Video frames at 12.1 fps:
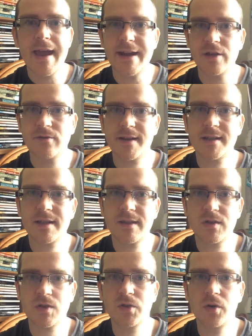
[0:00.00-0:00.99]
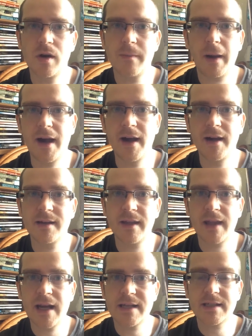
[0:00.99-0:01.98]
interested in the story behind it,
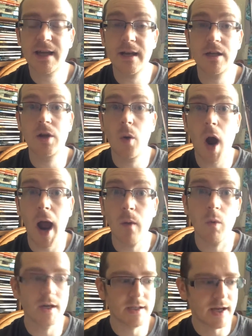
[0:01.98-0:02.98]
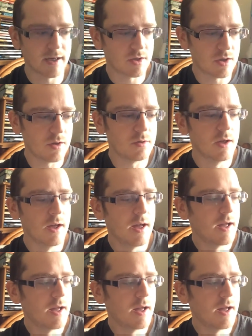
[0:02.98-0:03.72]
and then I decided, you know what, I want a tattoo.